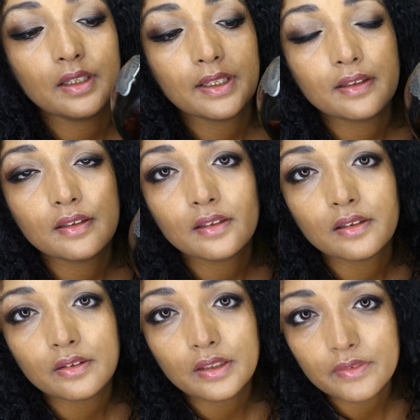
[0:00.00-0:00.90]
And
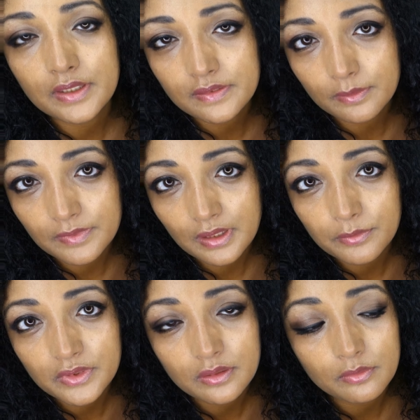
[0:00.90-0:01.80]
even
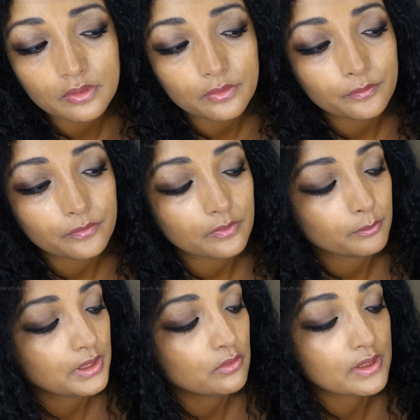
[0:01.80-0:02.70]
sometimes in a
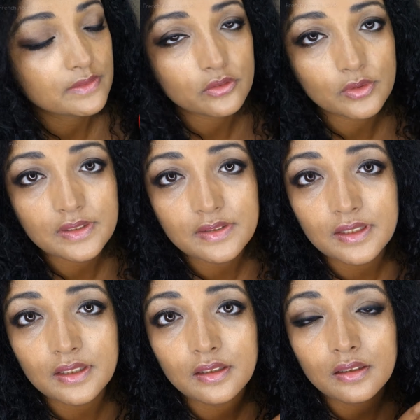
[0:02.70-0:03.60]
big restaurant
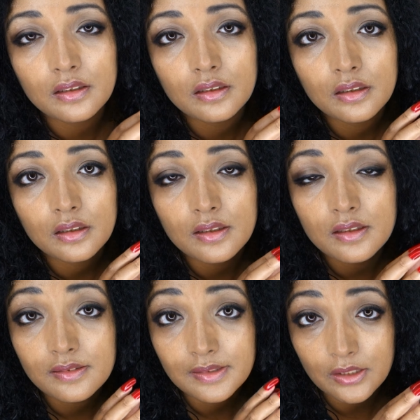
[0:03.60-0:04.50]
they
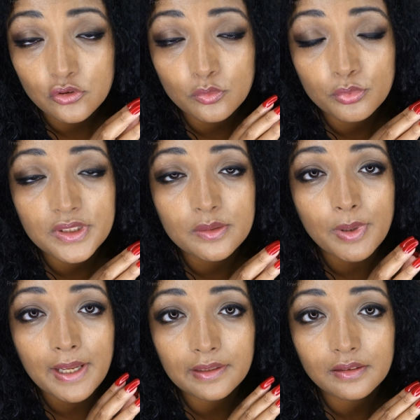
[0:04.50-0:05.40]
tend to put it
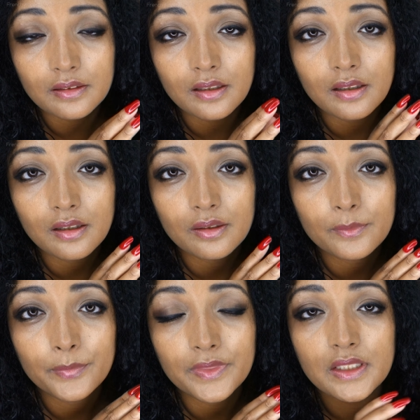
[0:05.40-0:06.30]
back
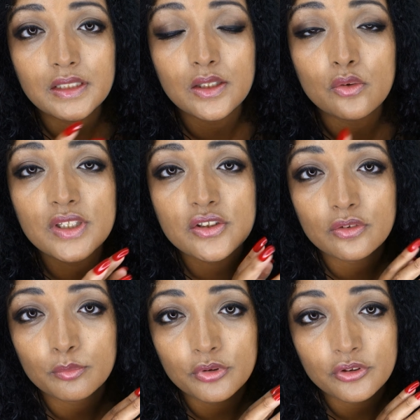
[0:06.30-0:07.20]
in the
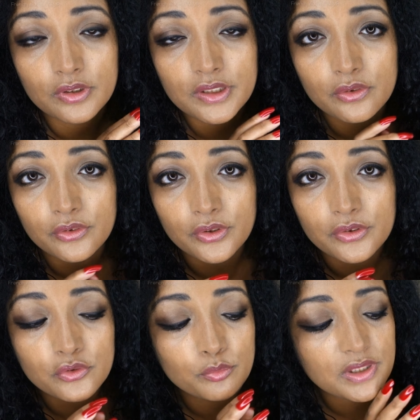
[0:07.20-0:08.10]
original bottle in
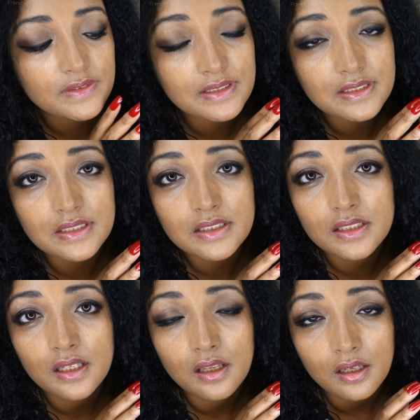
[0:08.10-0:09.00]
order to present it
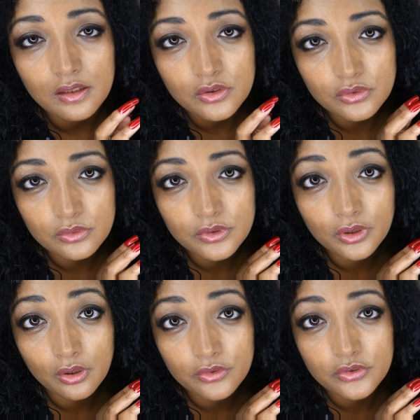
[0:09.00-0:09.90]
to the
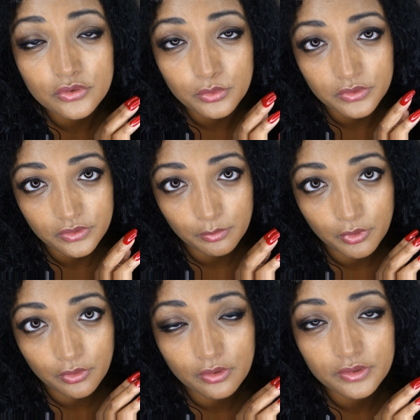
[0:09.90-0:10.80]

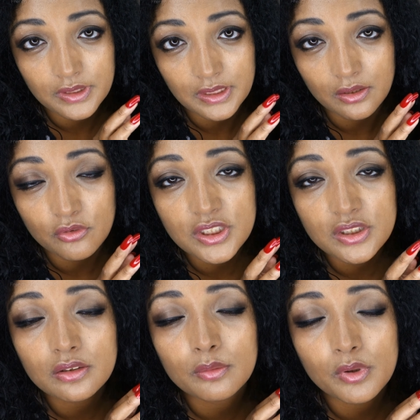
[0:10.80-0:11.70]
customer on the
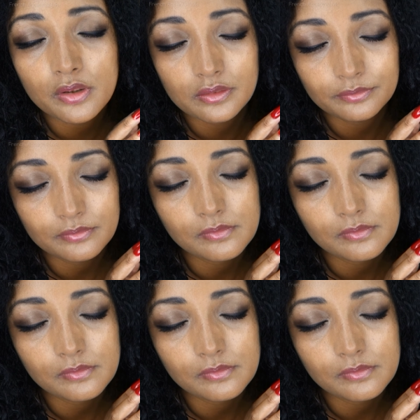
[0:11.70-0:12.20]
original bottle.